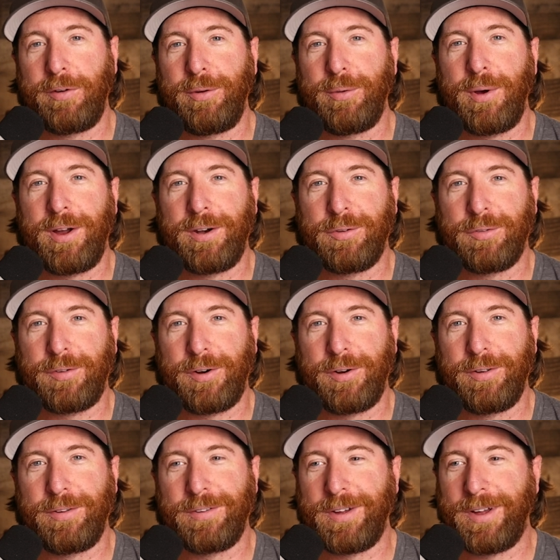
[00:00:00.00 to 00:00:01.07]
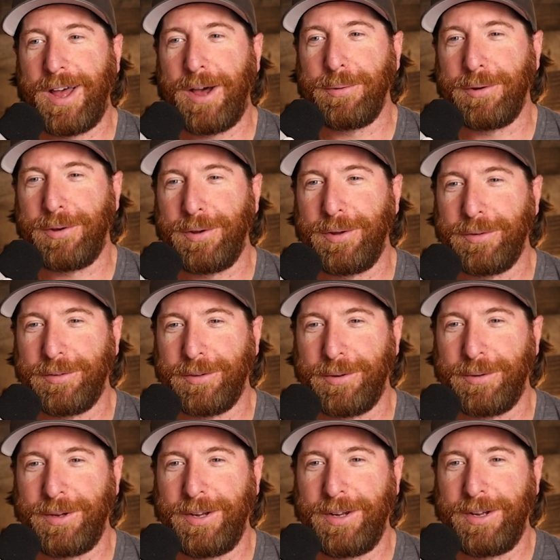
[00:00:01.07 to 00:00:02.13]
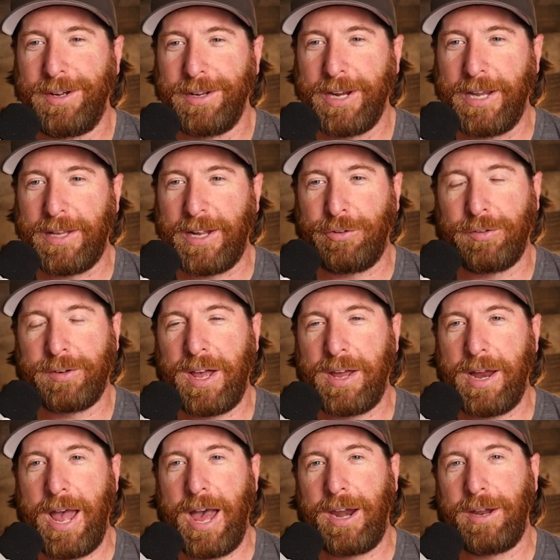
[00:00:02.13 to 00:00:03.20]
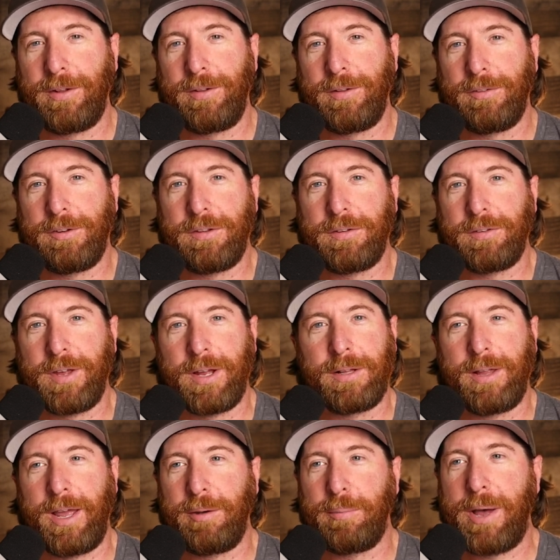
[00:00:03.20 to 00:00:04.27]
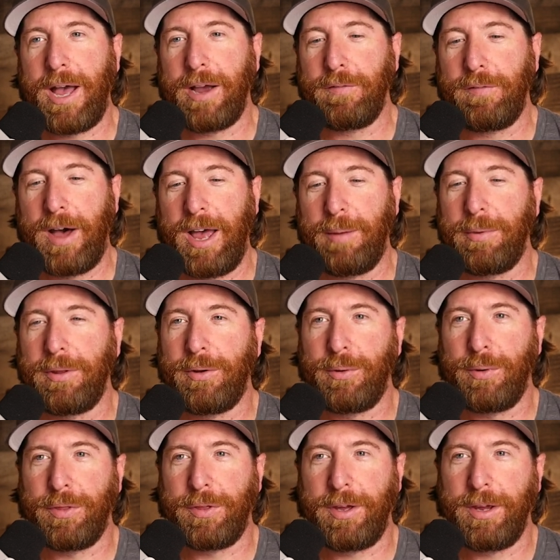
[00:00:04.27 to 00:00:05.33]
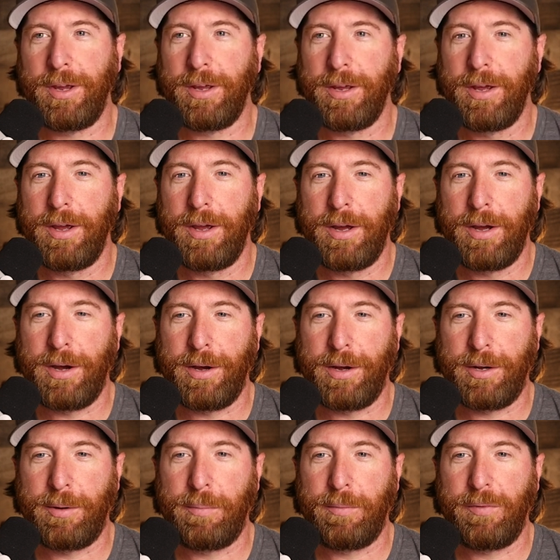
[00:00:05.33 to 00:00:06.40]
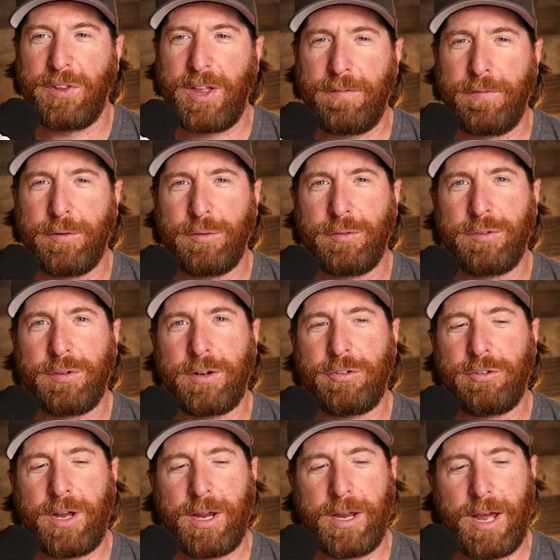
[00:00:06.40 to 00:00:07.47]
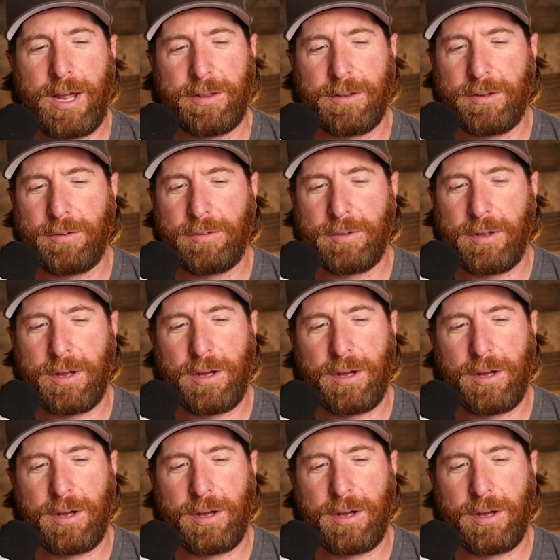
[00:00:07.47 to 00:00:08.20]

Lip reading: you want as far as alcohol. So again, that just kind of added to this like laid back vibe of the whole thing. For that first lunch, I got this